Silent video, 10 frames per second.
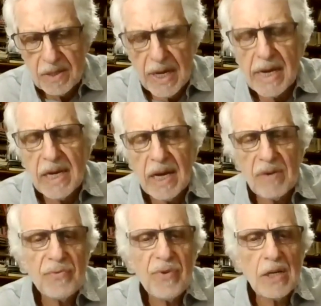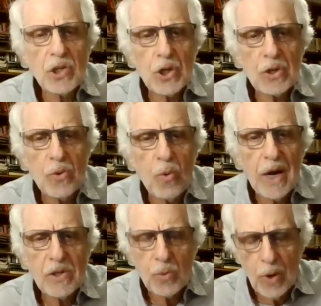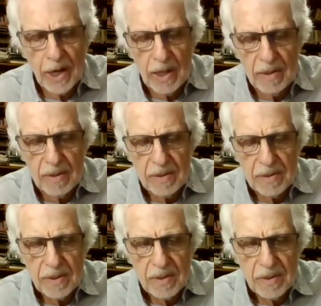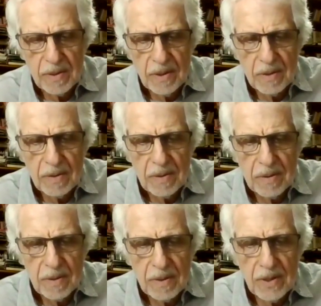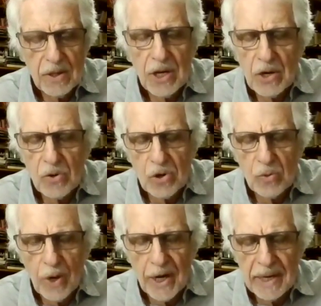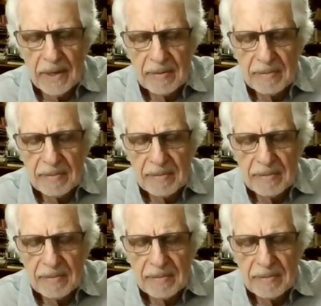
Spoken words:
they can function quite well in their own way.